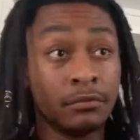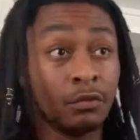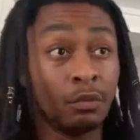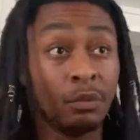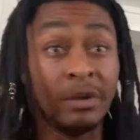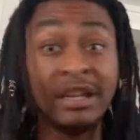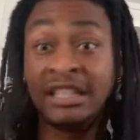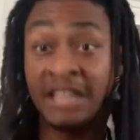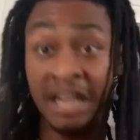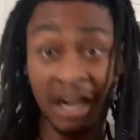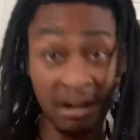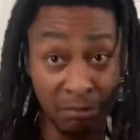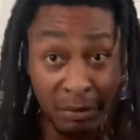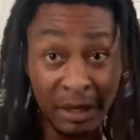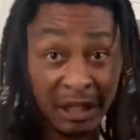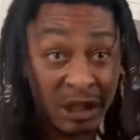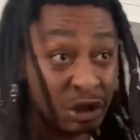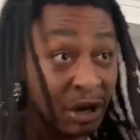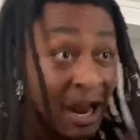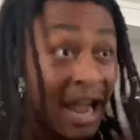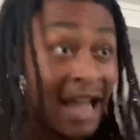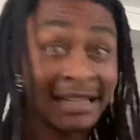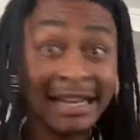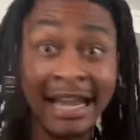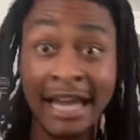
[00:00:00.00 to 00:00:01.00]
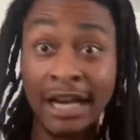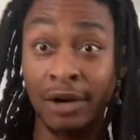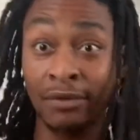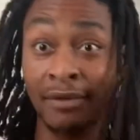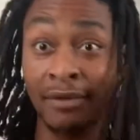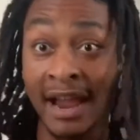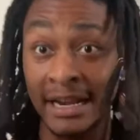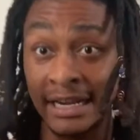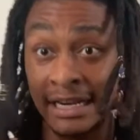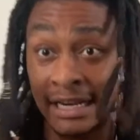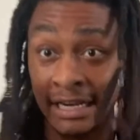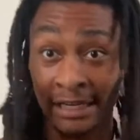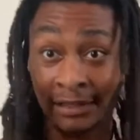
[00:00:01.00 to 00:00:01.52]
We we tried that
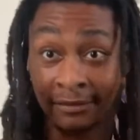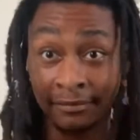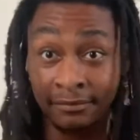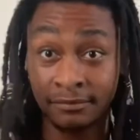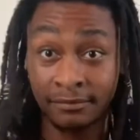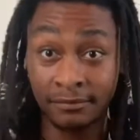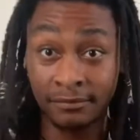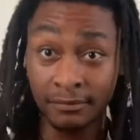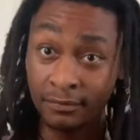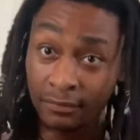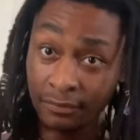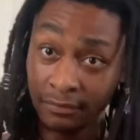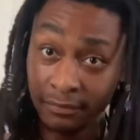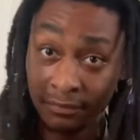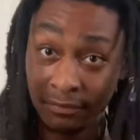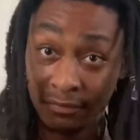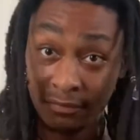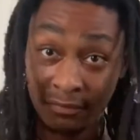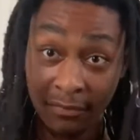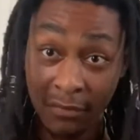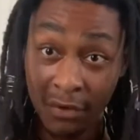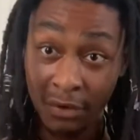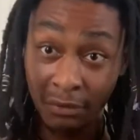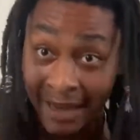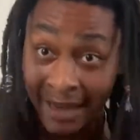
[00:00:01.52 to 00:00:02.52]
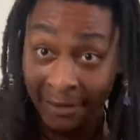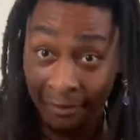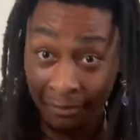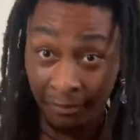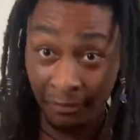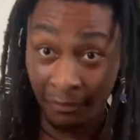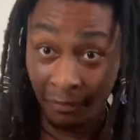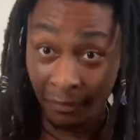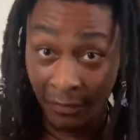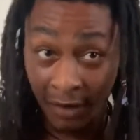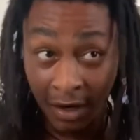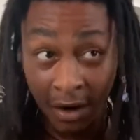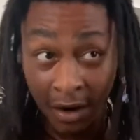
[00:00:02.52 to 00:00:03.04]
already. Right?
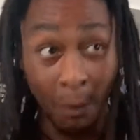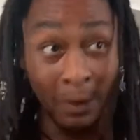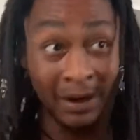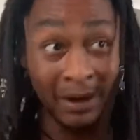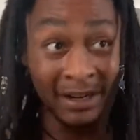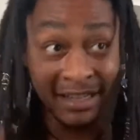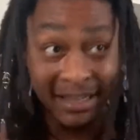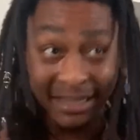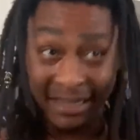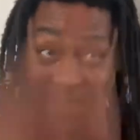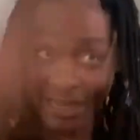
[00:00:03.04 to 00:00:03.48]
One of the